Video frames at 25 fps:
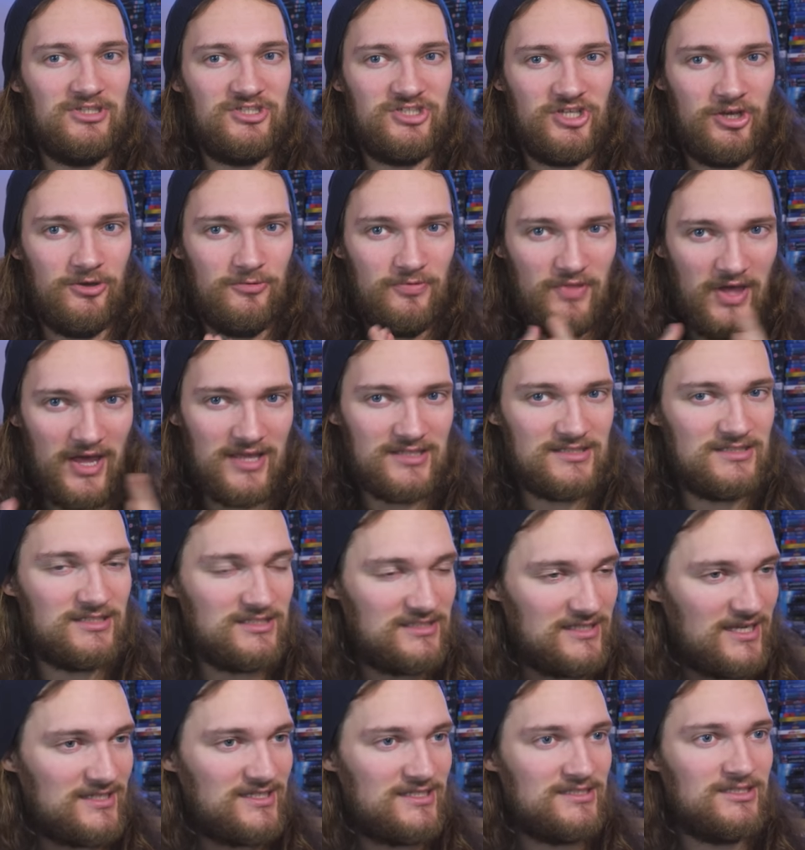So that's the
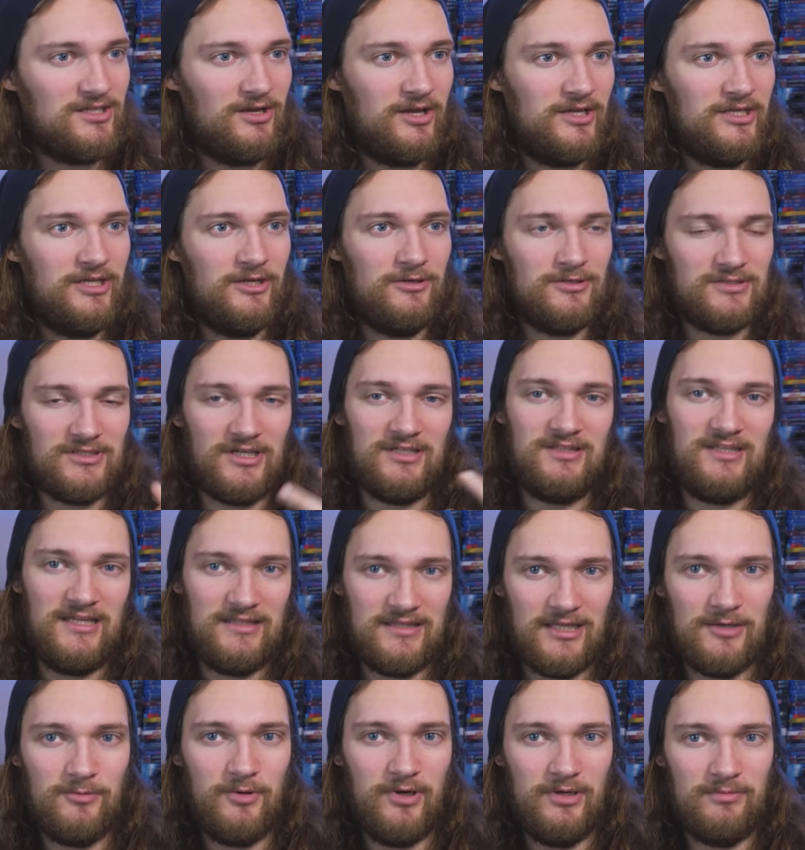settings I use. I think
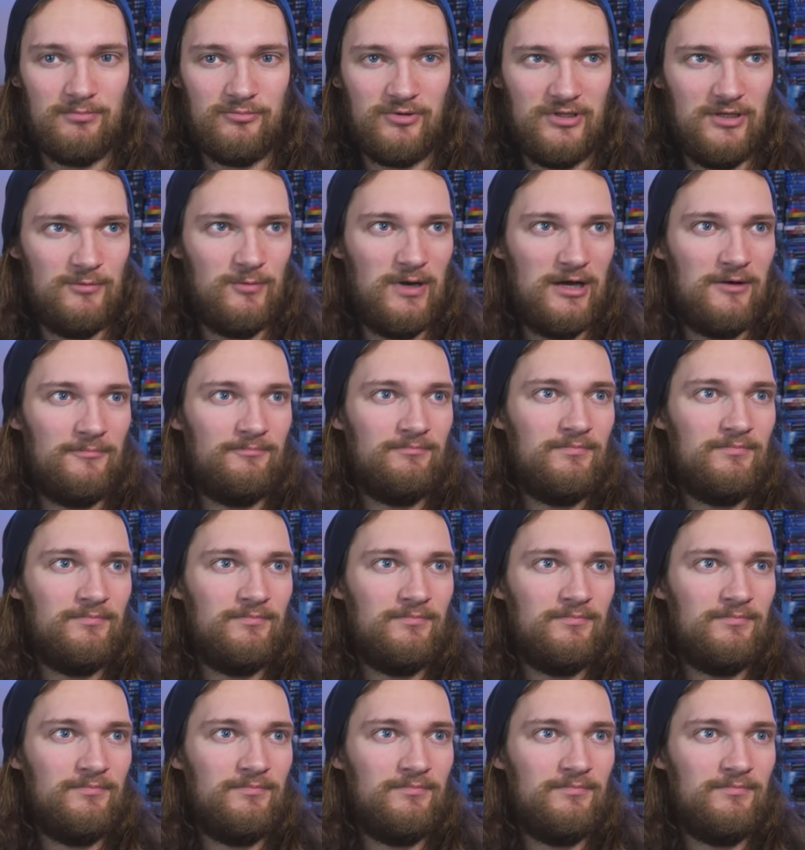they work pretty well.